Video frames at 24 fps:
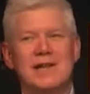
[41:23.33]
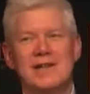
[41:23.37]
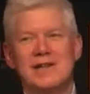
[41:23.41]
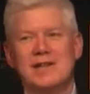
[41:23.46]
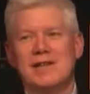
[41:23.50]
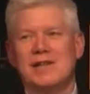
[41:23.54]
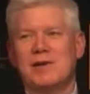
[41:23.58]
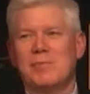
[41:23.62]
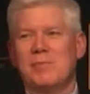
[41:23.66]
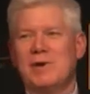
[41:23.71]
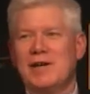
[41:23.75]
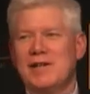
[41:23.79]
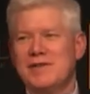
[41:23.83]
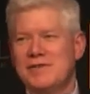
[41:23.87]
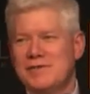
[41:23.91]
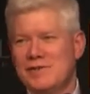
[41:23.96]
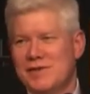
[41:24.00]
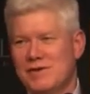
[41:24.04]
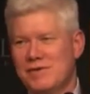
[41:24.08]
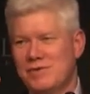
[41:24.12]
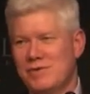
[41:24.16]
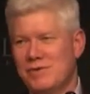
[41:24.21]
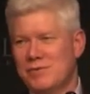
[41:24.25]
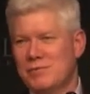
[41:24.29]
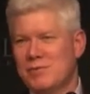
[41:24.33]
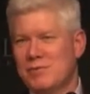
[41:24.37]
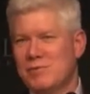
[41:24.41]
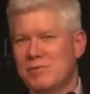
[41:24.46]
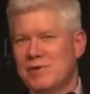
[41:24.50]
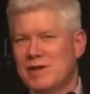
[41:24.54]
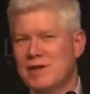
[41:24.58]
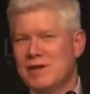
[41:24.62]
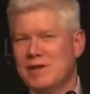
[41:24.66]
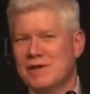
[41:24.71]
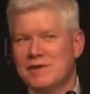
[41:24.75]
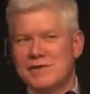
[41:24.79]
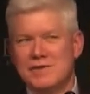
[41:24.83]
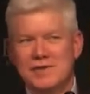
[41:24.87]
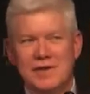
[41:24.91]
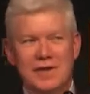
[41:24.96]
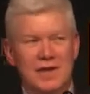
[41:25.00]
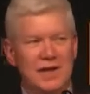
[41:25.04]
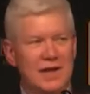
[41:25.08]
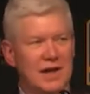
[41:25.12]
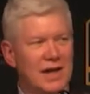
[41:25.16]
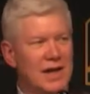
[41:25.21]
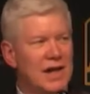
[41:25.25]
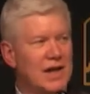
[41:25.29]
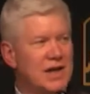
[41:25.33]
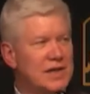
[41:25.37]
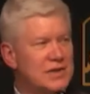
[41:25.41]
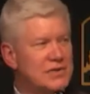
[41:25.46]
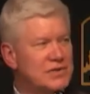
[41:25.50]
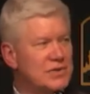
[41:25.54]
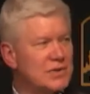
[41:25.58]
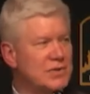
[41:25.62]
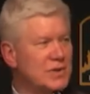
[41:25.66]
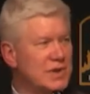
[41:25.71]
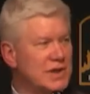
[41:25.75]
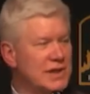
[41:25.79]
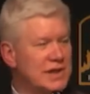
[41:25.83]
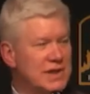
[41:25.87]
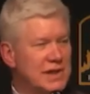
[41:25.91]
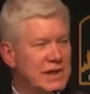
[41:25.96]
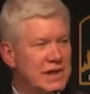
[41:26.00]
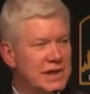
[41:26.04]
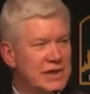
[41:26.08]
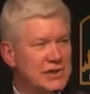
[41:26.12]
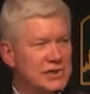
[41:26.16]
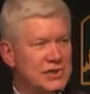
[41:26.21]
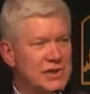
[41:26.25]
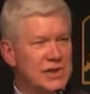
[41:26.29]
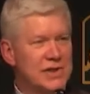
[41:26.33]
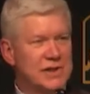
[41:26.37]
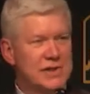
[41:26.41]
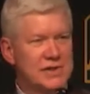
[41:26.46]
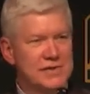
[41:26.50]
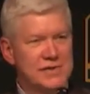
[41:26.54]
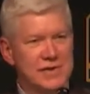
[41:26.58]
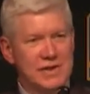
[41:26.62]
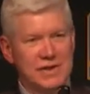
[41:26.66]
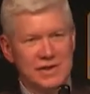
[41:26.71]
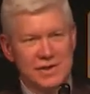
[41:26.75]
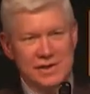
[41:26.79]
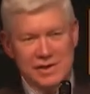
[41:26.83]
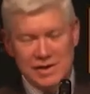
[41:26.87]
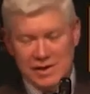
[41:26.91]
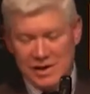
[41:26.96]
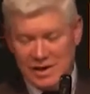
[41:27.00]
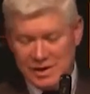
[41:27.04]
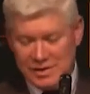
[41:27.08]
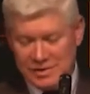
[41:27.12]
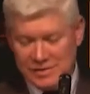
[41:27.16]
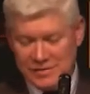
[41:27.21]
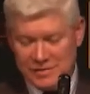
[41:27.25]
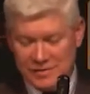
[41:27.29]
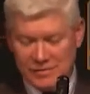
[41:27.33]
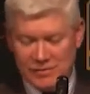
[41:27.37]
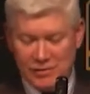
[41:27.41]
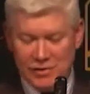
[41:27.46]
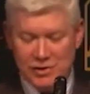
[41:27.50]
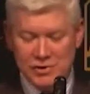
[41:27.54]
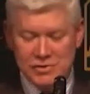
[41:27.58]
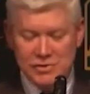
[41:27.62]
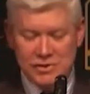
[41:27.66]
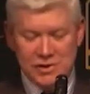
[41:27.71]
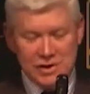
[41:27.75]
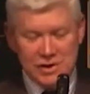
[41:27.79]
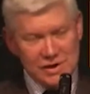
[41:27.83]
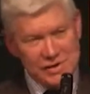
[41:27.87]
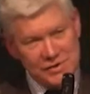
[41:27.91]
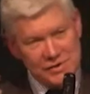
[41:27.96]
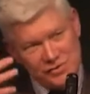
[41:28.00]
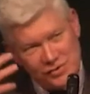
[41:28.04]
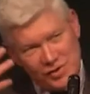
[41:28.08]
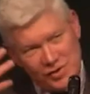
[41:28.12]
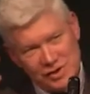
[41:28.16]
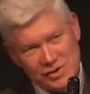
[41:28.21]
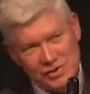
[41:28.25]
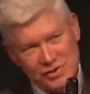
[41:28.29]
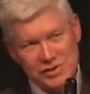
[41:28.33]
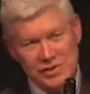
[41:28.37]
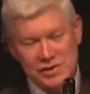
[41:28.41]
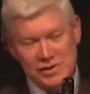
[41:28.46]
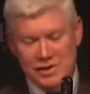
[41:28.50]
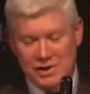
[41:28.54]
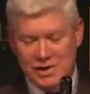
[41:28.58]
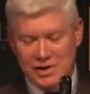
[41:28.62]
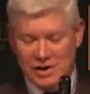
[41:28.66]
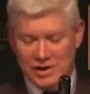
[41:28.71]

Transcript: the capacity of human beings uh, to engage in certain kinds of logically structured,